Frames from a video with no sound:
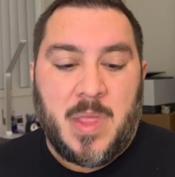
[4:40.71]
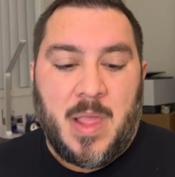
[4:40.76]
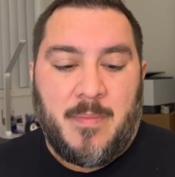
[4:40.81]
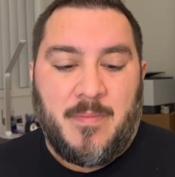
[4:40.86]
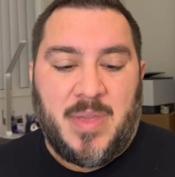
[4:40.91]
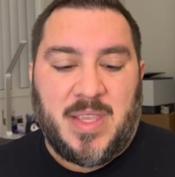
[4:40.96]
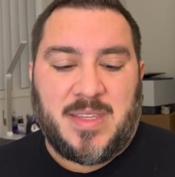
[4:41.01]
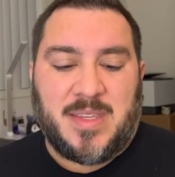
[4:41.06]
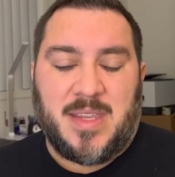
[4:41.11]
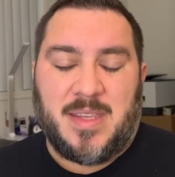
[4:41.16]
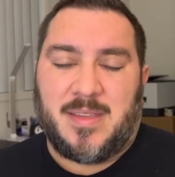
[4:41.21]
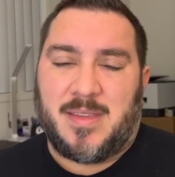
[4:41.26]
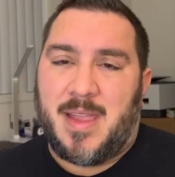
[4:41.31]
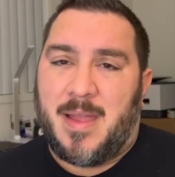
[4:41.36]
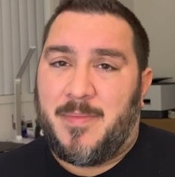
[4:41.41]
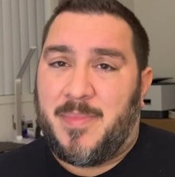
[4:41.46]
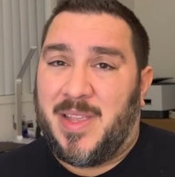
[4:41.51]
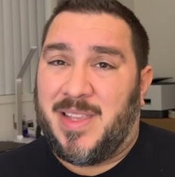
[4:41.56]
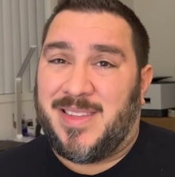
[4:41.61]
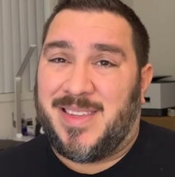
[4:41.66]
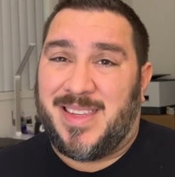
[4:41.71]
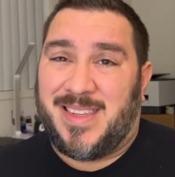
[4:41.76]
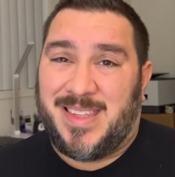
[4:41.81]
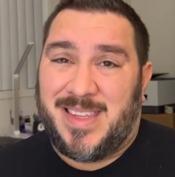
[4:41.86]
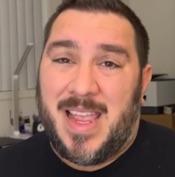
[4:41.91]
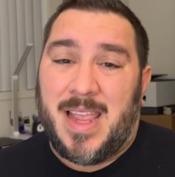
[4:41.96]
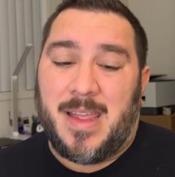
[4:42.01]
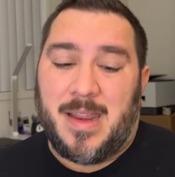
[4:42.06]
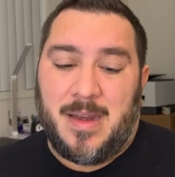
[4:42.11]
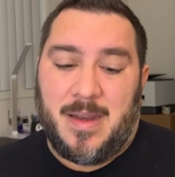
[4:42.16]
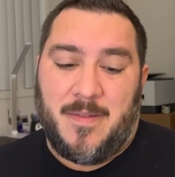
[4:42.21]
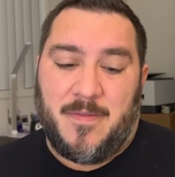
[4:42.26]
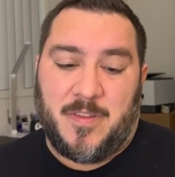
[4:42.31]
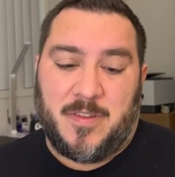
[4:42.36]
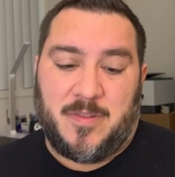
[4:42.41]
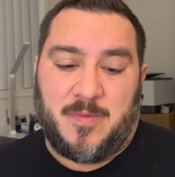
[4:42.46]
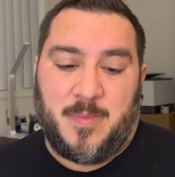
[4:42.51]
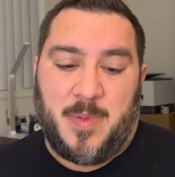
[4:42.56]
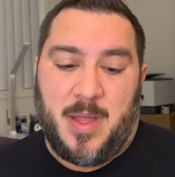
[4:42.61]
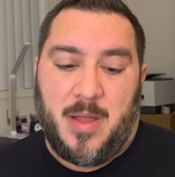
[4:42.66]
Misty Step is a 2nd level
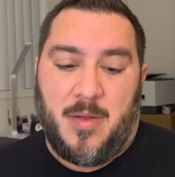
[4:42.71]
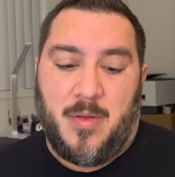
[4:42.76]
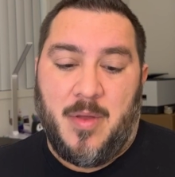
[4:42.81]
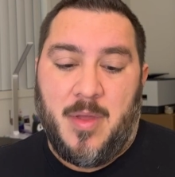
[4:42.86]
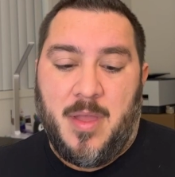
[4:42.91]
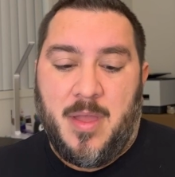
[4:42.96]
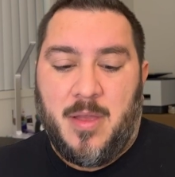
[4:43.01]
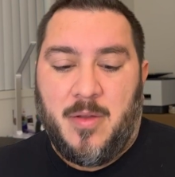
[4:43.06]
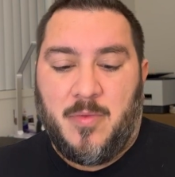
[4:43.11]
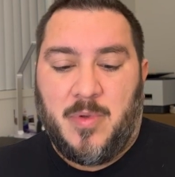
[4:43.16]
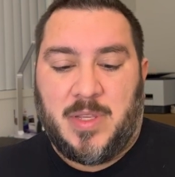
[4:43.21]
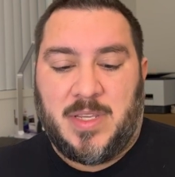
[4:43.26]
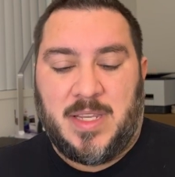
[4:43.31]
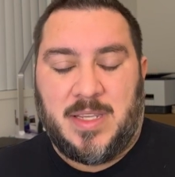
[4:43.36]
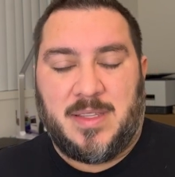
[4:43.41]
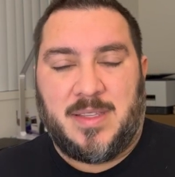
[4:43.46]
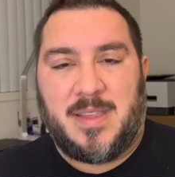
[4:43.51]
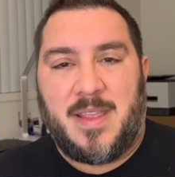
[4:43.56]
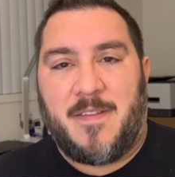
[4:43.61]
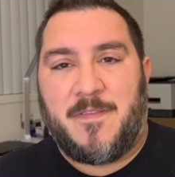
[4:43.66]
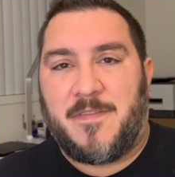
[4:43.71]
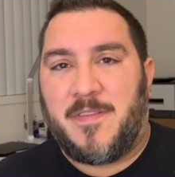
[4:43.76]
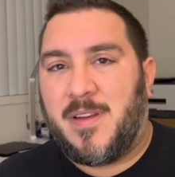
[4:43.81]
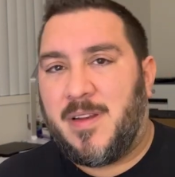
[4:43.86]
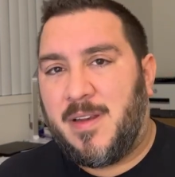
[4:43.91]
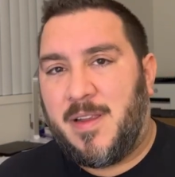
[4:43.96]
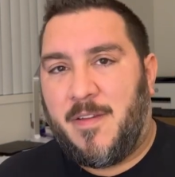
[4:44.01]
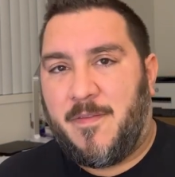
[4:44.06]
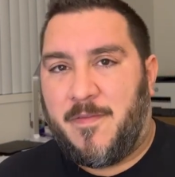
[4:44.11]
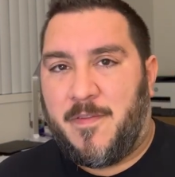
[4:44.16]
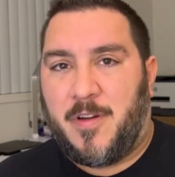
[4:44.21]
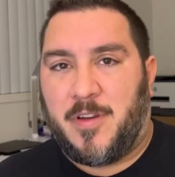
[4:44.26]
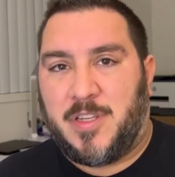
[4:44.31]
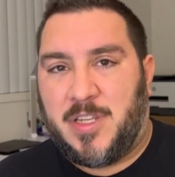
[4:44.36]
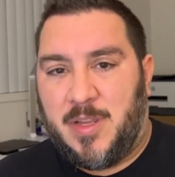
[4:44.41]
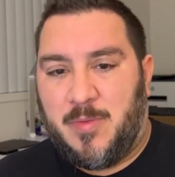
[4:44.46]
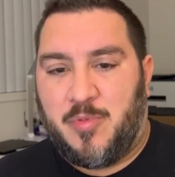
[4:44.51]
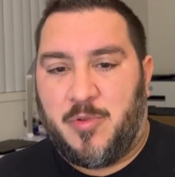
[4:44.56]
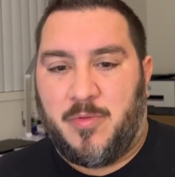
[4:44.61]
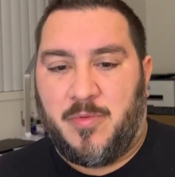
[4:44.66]
spell, which is definitely a far
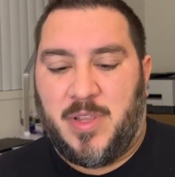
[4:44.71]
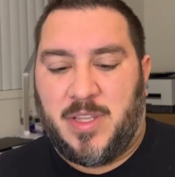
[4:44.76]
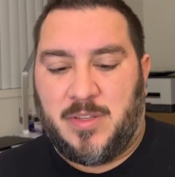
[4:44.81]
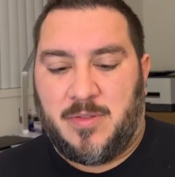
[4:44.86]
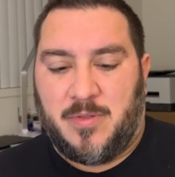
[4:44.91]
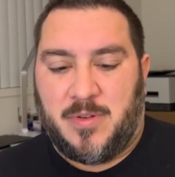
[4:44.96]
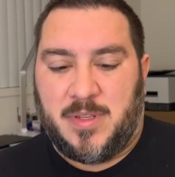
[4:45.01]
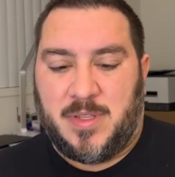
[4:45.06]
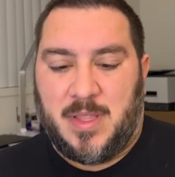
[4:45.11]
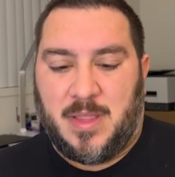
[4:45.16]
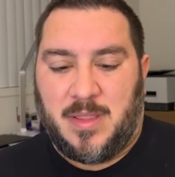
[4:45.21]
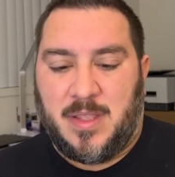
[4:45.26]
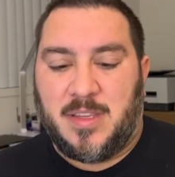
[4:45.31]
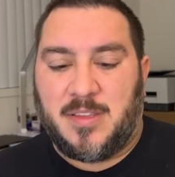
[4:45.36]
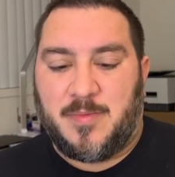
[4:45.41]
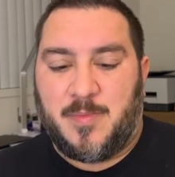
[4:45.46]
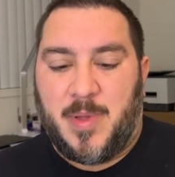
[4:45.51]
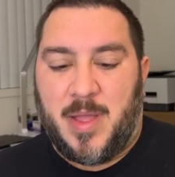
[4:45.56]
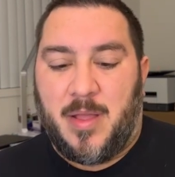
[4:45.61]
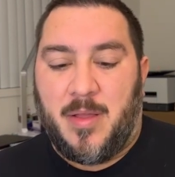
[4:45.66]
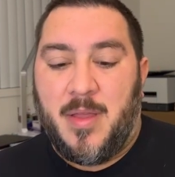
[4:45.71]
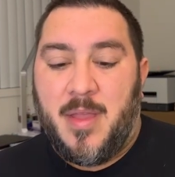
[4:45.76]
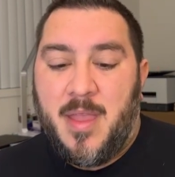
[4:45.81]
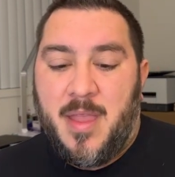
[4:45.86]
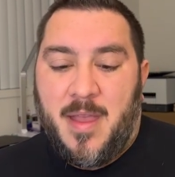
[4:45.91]
cheaper resource than this spell.